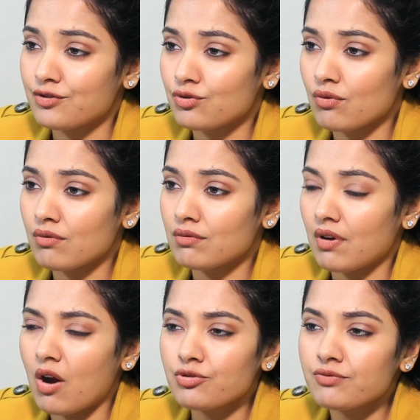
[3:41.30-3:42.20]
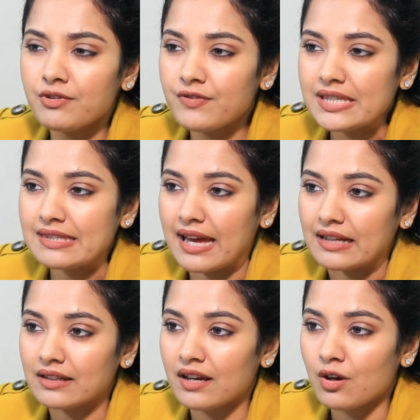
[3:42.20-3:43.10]
So how should we fix
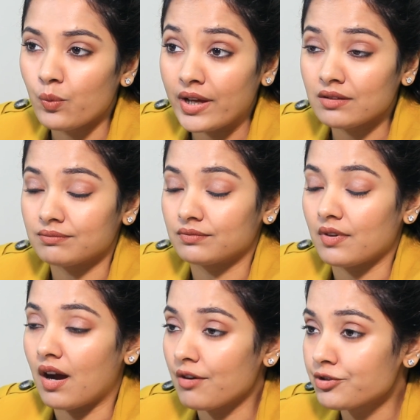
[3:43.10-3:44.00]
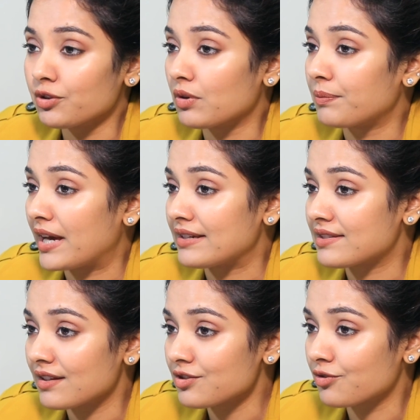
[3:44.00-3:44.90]
that? Well, after you apply a
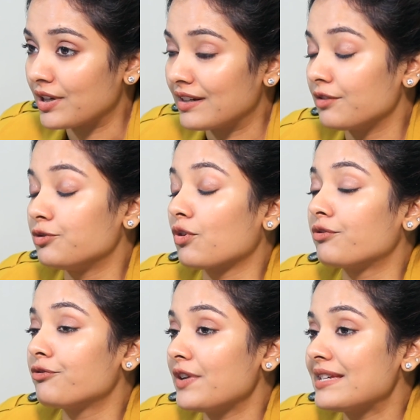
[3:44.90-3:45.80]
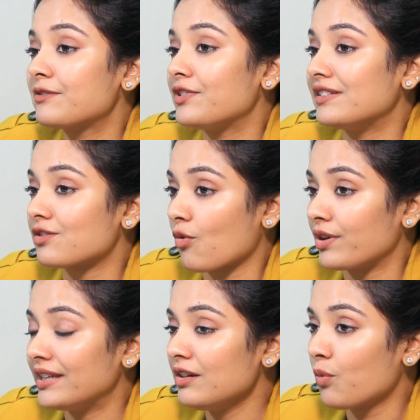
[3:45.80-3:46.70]
sunscreen, if your face feels
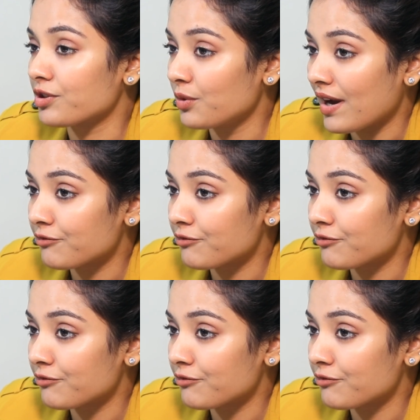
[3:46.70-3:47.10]
oily, what you